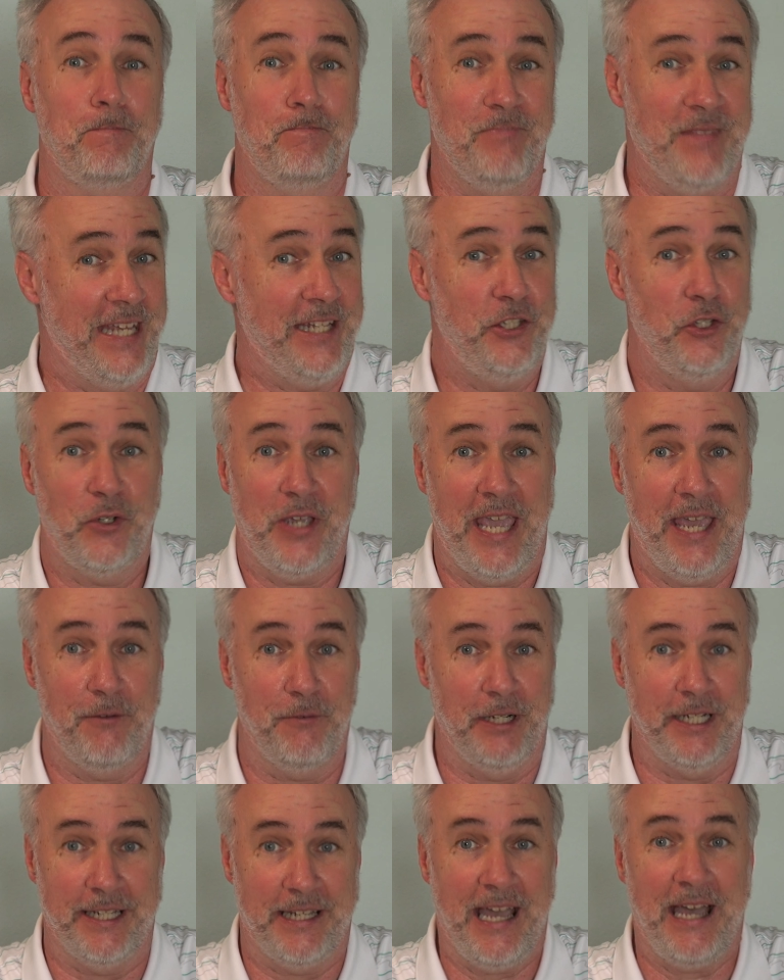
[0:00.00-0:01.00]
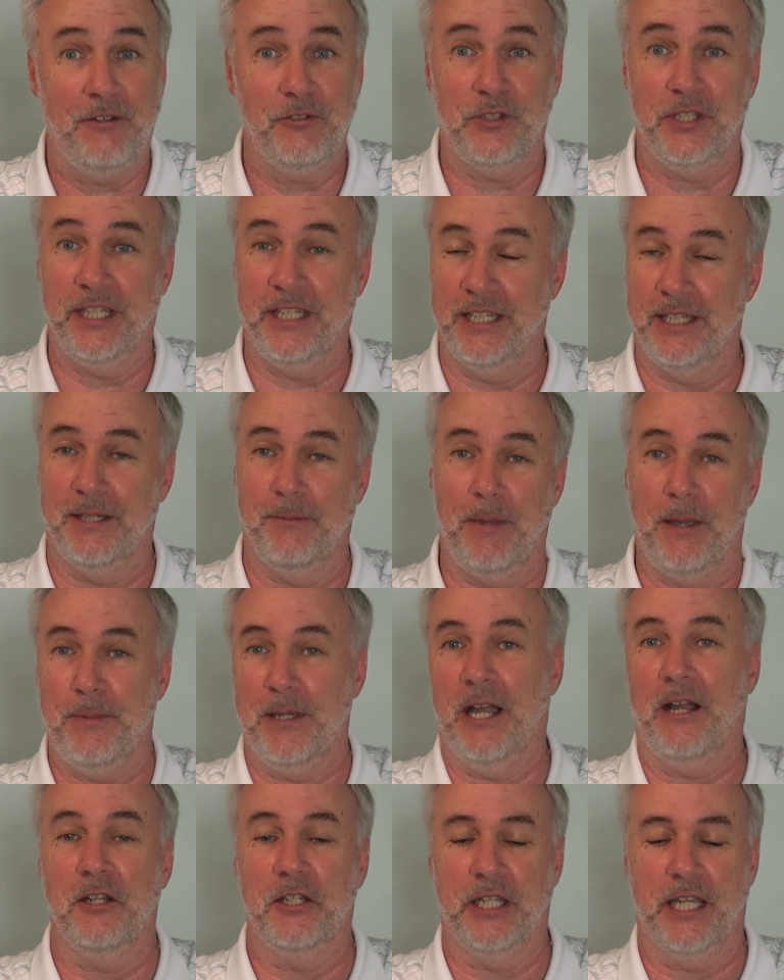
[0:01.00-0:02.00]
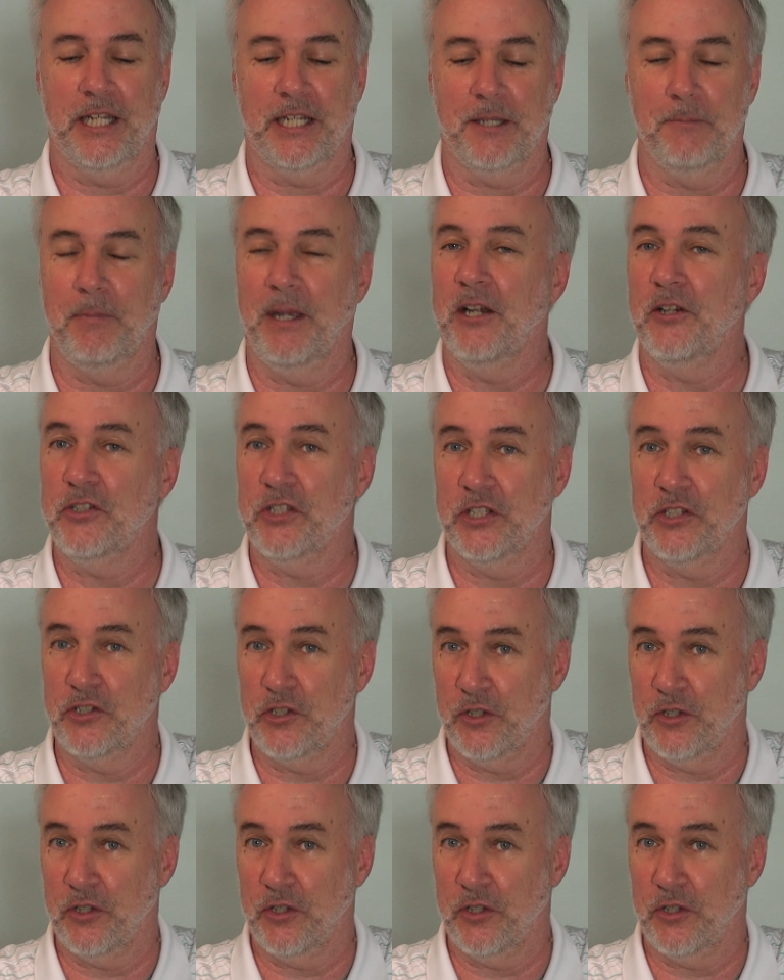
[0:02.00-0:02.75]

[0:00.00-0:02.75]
And then you can't really count it, and it may be hard to get a comparison.